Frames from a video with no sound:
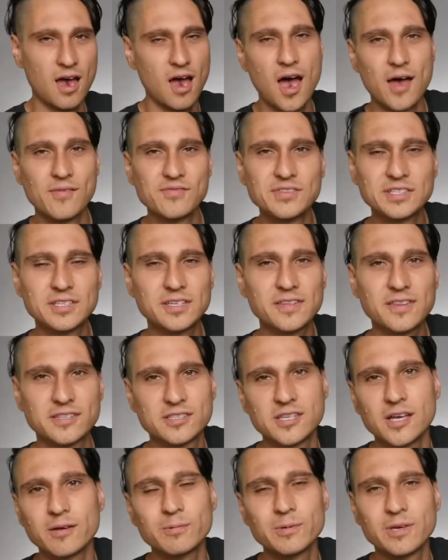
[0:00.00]
Obviously,
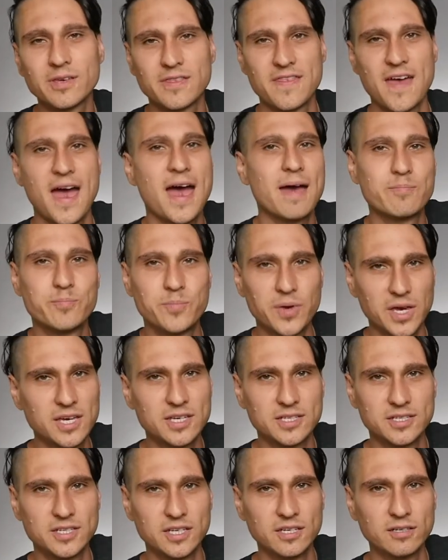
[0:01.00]
that's not really that big
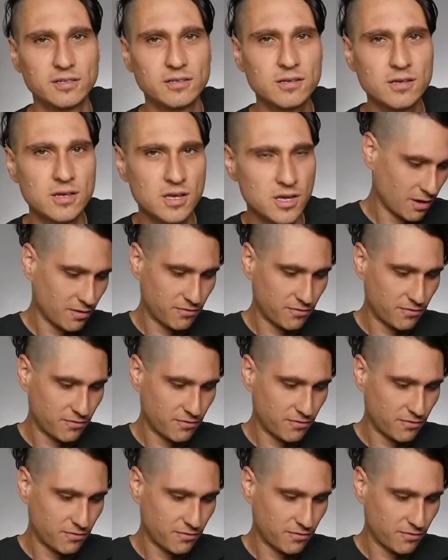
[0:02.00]
a deal.